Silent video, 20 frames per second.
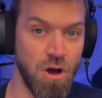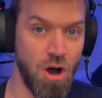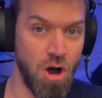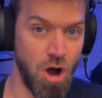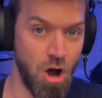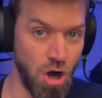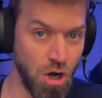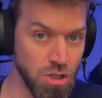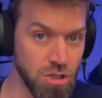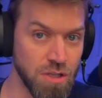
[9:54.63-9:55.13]

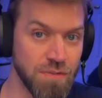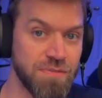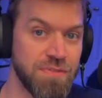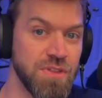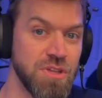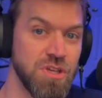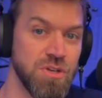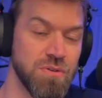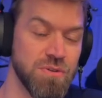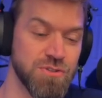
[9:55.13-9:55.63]
all of
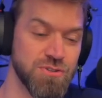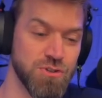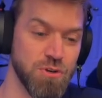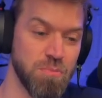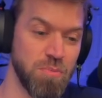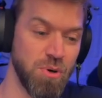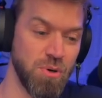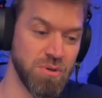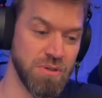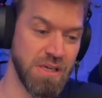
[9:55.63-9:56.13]
the units are
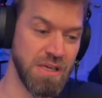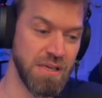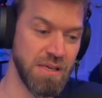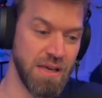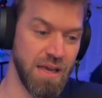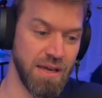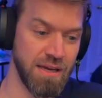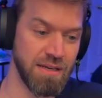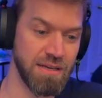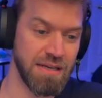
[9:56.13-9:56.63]
bulky
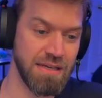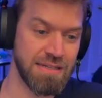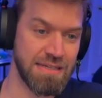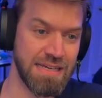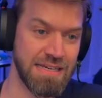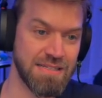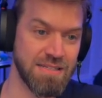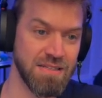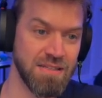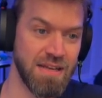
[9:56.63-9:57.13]
and it
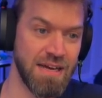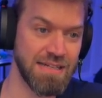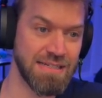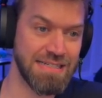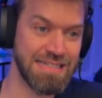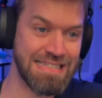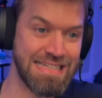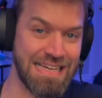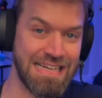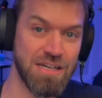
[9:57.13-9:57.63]
takes a lot
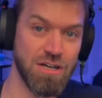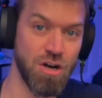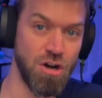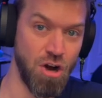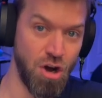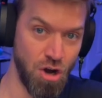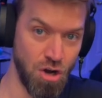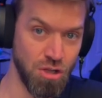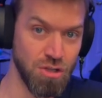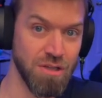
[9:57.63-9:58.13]
to take
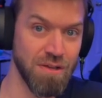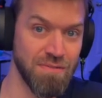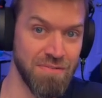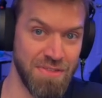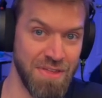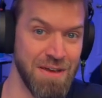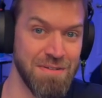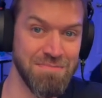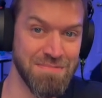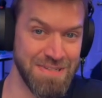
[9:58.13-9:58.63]
all of
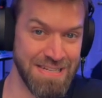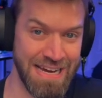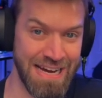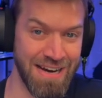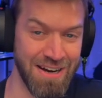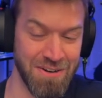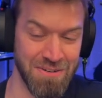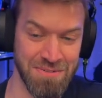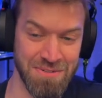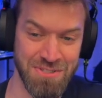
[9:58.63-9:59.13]
them
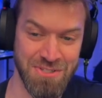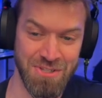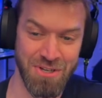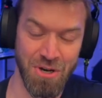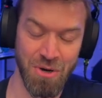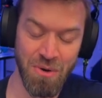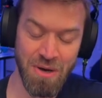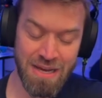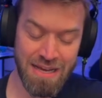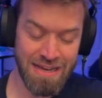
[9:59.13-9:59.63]
down.
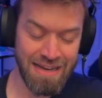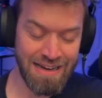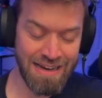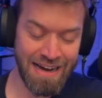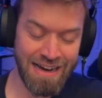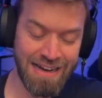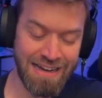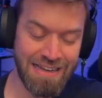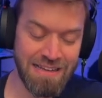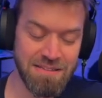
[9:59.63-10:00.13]
So
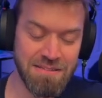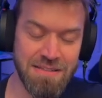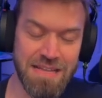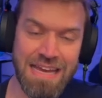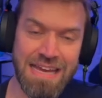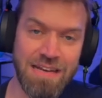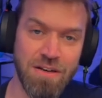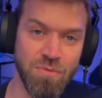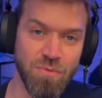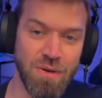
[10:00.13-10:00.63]

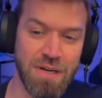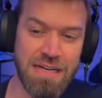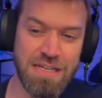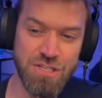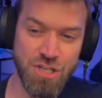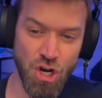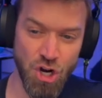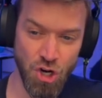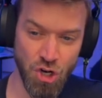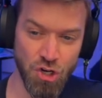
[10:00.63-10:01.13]
hit and run
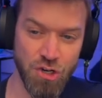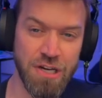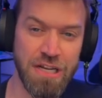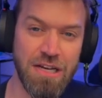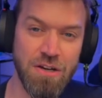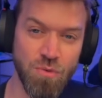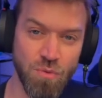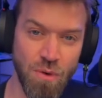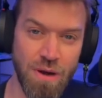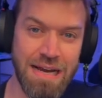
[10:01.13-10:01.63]
is
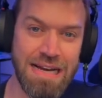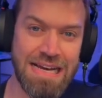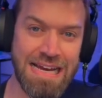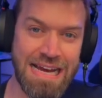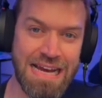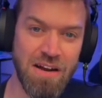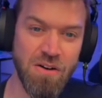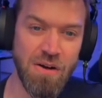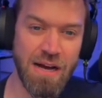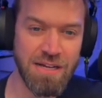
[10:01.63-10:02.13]
hurting right
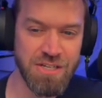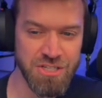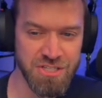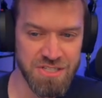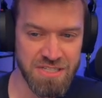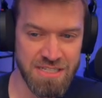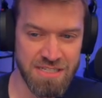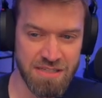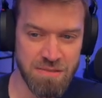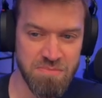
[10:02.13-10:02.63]
now. I
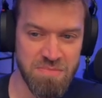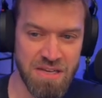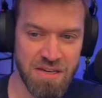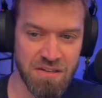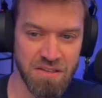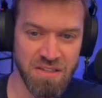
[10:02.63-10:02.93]
just ticked them down a